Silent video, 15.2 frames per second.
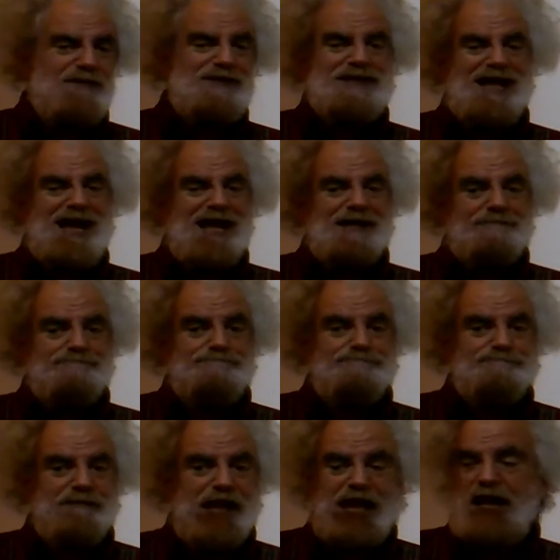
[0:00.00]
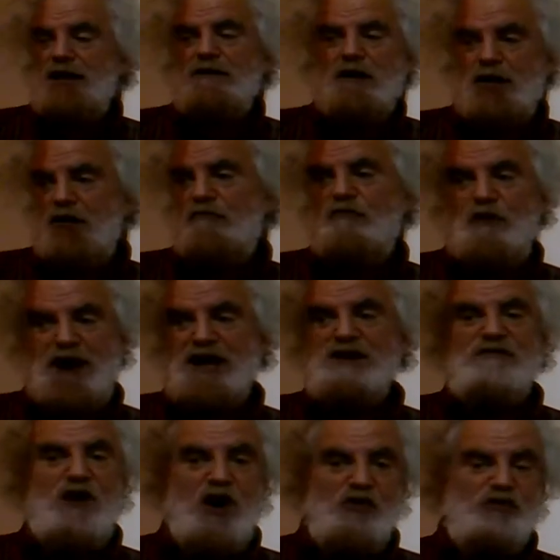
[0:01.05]
K and a variety
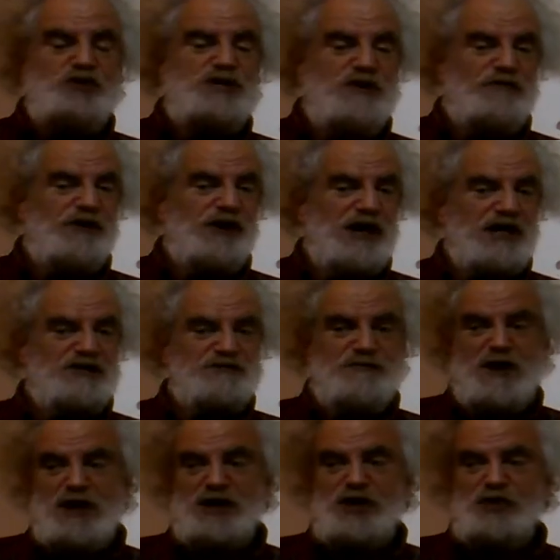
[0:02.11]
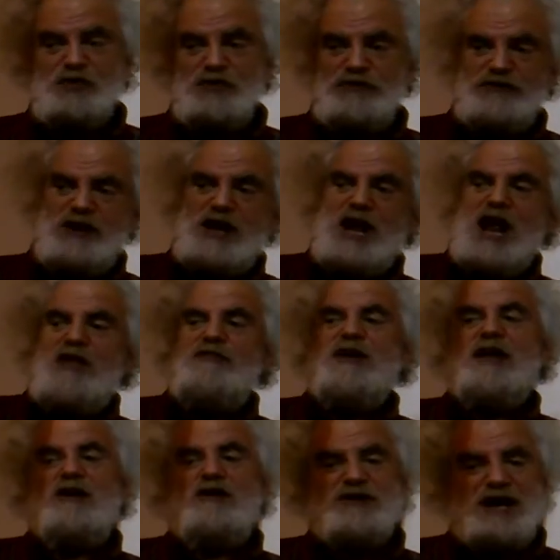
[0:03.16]
of other different kinds of molecules.
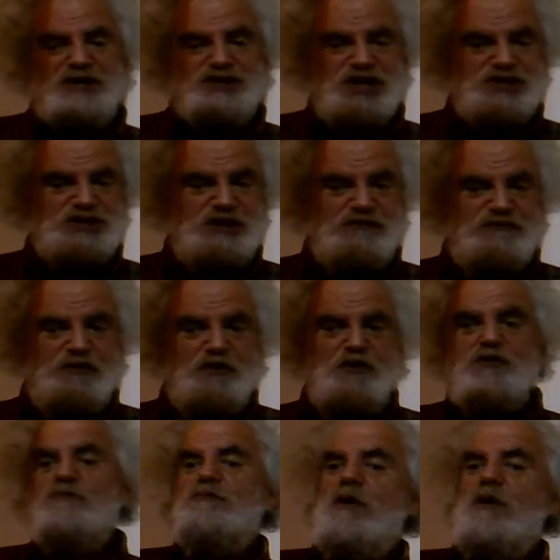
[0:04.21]
They are digesting food